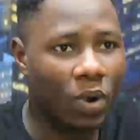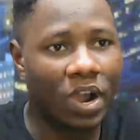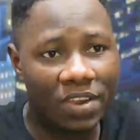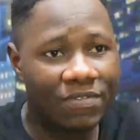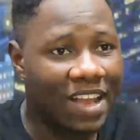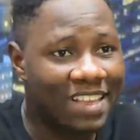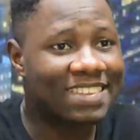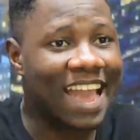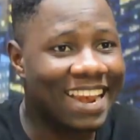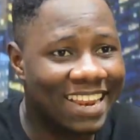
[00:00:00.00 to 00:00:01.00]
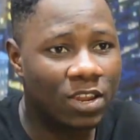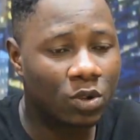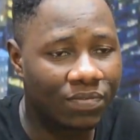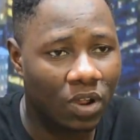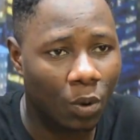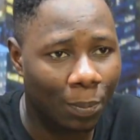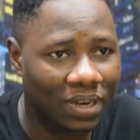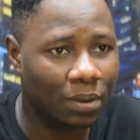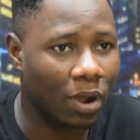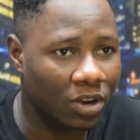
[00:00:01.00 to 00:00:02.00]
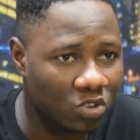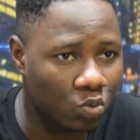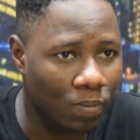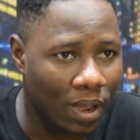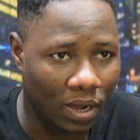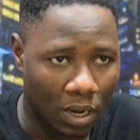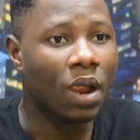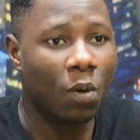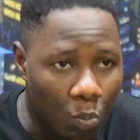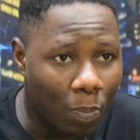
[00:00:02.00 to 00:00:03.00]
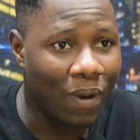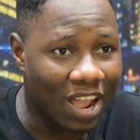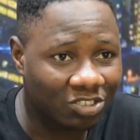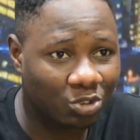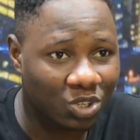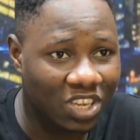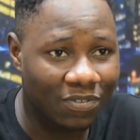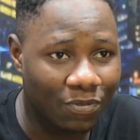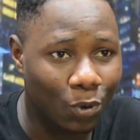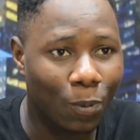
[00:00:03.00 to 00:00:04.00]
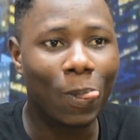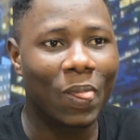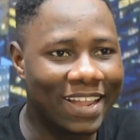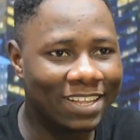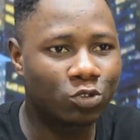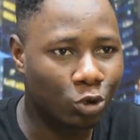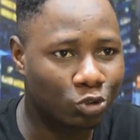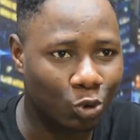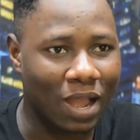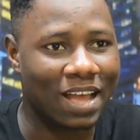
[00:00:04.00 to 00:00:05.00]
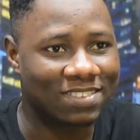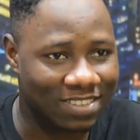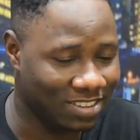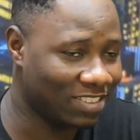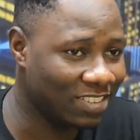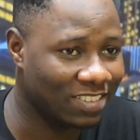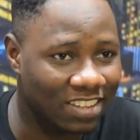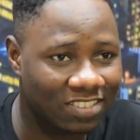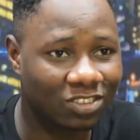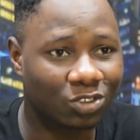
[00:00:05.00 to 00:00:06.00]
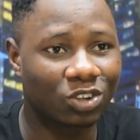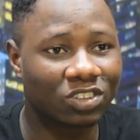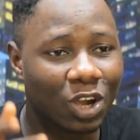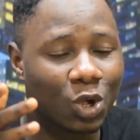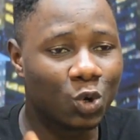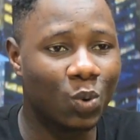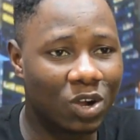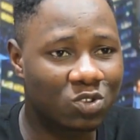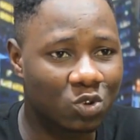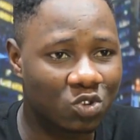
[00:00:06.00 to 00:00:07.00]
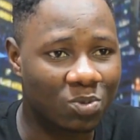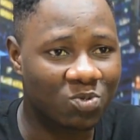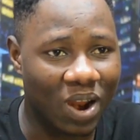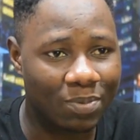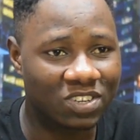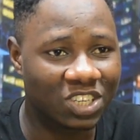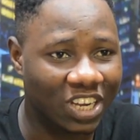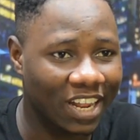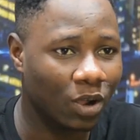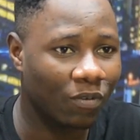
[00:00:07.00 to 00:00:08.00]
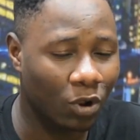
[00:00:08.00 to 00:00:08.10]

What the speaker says: Well, if there's any new development about this woman, we pledge to give you in total, as this is Let's Discuss, do well to subscribe to the channel.